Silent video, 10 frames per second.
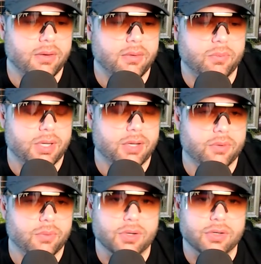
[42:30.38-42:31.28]
We
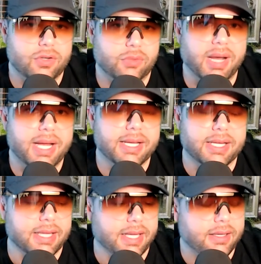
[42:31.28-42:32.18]
couldn't just buy
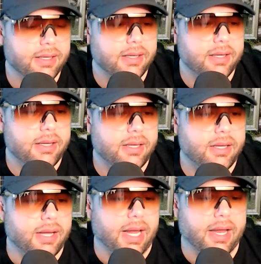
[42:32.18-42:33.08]
anything,
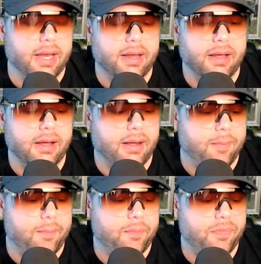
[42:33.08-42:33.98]
and
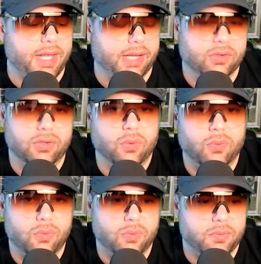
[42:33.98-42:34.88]
so
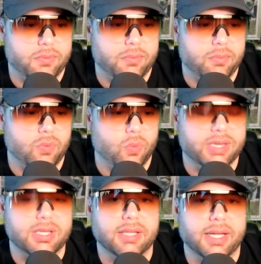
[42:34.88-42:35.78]
with
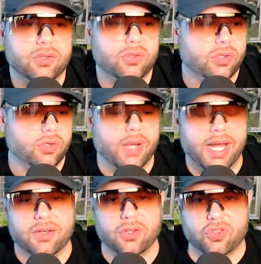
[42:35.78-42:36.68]
the list, you
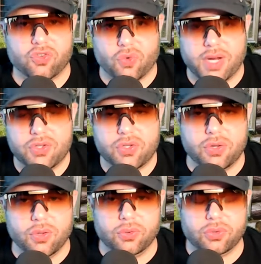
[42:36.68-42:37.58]
had to stretch
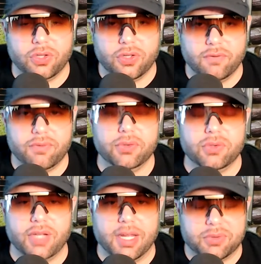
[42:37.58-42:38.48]
those food
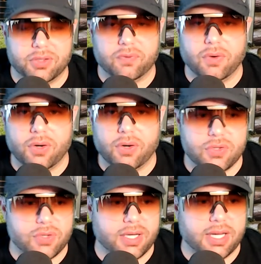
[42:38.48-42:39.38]
stamps as far as you
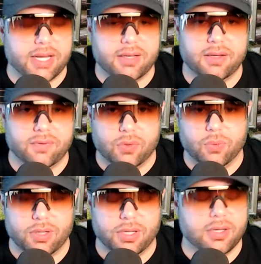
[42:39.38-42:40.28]
could get if you
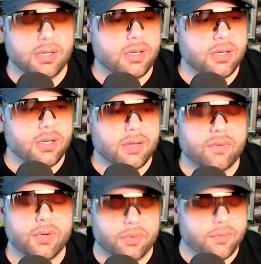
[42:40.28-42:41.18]
wanted
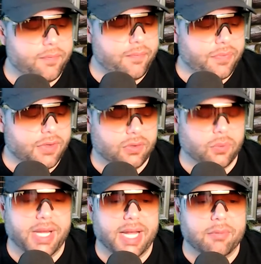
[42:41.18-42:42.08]
food. So
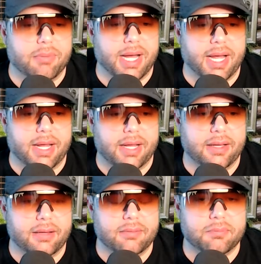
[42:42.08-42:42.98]
we had to buy
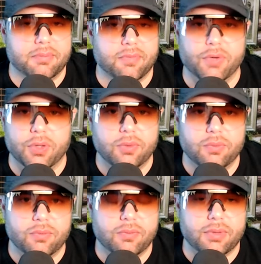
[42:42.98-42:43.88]
food,
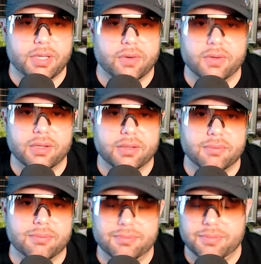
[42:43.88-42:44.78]

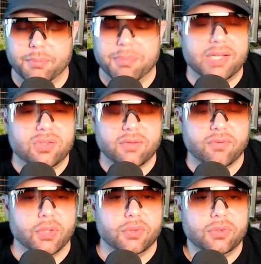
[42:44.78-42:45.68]
the basic
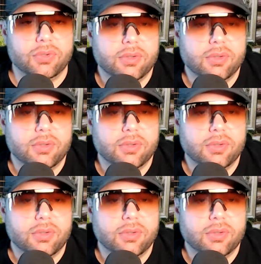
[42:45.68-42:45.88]
foods.